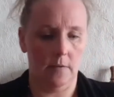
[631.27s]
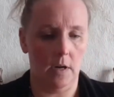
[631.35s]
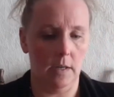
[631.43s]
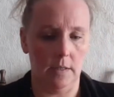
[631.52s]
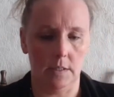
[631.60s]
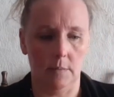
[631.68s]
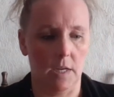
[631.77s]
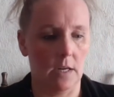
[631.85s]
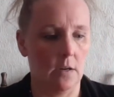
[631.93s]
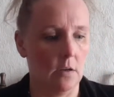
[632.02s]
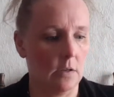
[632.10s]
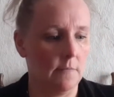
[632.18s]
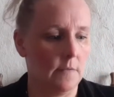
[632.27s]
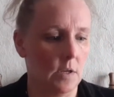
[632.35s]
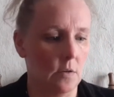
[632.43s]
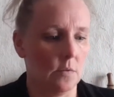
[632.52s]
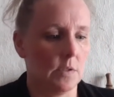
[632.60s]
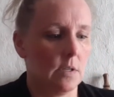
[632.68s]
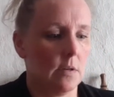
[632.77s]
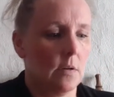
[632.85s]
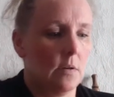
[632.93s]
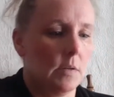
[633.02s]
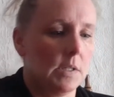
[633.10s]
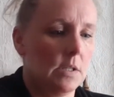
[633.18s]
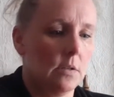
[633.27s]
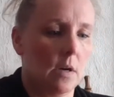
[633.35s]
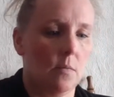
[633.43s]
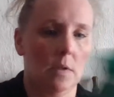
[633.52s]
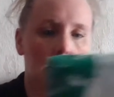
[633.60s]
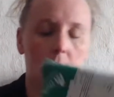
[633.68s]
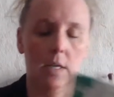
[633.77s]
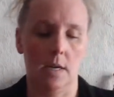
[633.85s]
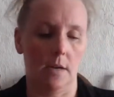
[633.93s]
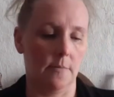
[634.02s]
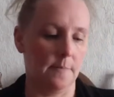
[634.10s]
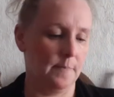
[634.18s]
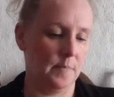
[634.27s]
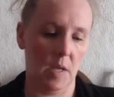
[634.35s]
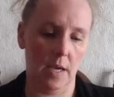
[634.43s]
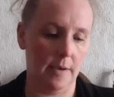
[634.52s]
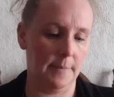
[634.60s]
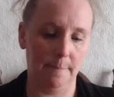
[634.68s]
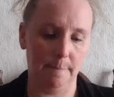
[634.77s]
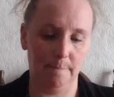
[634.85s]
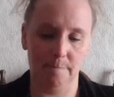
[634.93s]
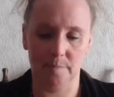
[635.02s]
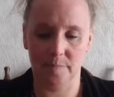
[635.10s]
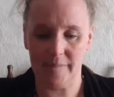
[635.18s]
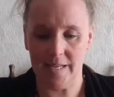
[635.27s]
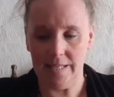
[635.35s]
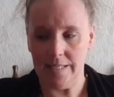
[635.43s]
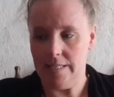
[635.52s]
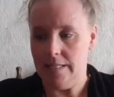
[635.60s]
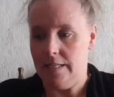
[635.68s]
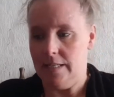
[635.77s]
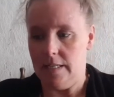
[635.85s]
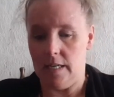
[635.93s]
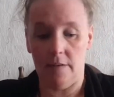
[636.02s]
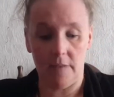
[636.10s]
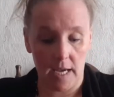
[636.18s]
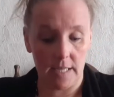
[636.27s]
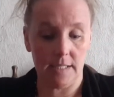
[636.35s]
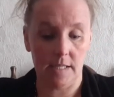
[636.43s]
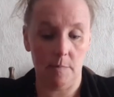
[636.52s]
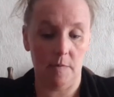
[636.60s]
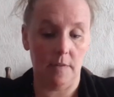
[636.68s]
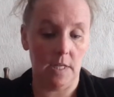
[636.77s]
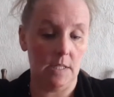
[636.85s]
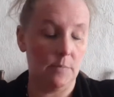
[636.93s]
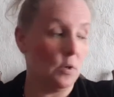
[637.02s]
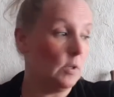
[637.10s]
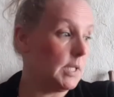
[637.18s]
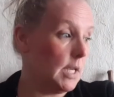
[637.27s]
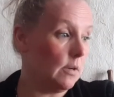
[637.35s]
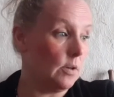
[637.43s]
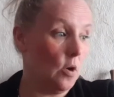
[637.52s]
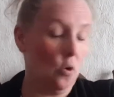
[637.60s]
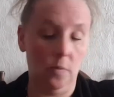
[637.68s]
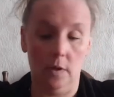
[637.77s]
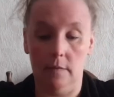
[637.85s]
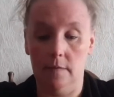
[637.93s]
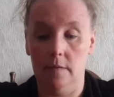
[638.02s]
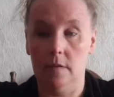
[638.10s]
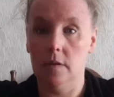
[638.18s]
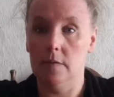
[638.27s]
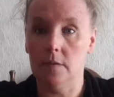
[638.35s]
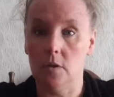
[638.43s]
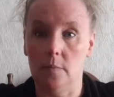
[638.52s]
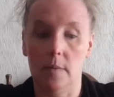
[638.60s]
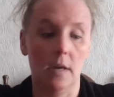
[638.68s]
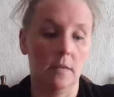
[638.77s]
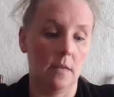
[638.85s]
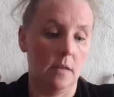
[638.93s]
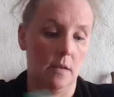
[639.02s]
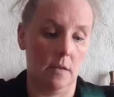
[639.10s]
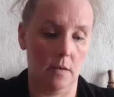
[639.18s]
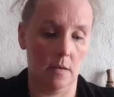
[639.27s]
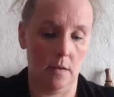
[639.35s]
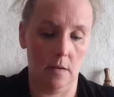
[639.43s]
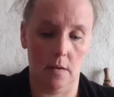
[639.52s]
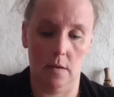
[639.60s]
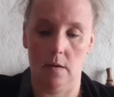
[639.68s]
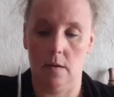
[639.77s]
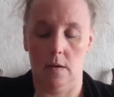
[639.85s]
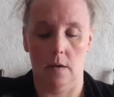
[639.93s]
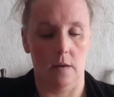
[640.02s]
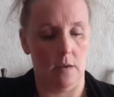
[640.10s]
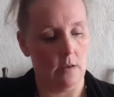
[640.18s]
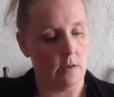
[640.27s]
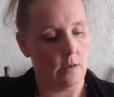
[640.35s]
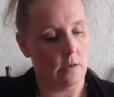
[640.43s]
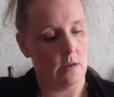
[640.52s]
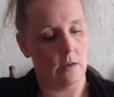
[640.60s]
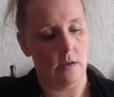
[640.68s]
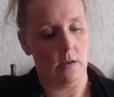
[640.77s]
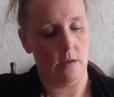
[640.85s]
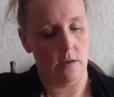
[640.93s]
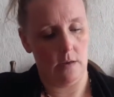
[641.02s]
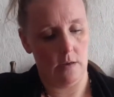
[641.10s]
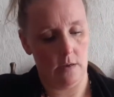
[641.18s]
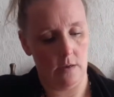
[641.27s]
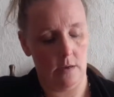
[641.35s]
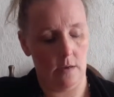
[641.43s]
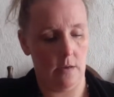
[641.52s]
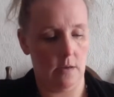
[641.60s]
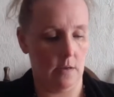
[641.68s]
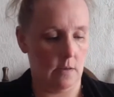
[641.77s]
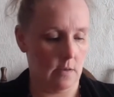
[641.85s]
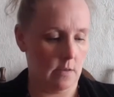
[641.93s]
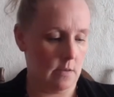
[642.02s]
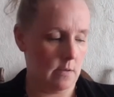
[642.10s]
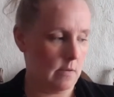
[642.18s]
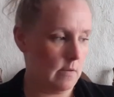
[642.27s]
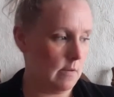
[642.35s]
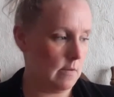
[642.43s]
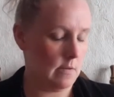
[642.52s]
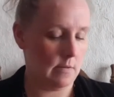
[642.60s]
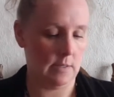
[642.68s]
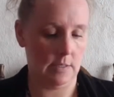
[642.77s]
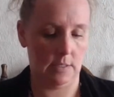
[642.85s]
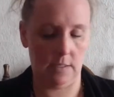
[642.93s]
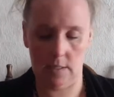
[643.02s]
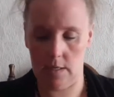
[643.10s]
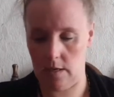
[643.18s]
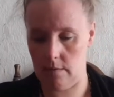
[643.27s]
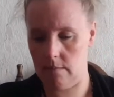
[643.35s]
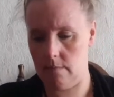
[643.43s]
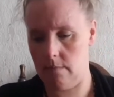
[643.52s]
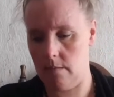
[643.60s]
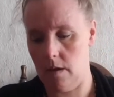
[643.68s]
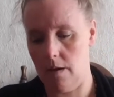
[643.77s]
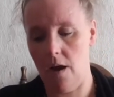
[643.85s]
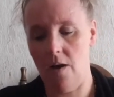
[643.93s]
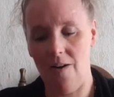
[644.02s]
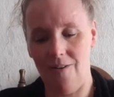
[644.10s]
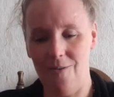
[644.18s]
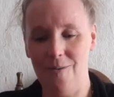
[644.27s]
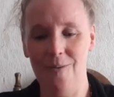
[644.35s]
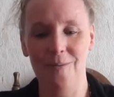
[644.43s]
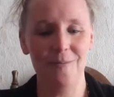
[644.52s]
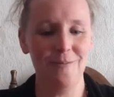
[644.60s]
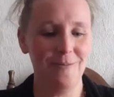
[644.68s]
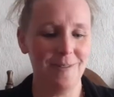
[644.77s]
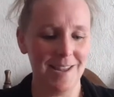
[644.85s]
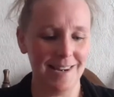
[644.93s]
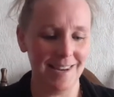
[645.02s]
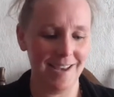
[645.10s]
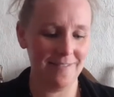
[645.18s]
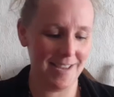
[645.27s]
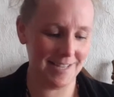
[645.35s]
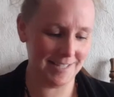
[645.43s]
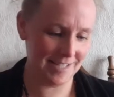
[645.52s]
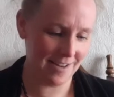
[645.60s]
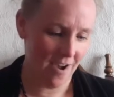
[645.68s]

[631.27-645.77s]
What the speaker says: Violet, I'm getting all confused. Oh, I still got ones there. Yeah. I've had some of these books here to open for a month. Let's see. Oh, I love it.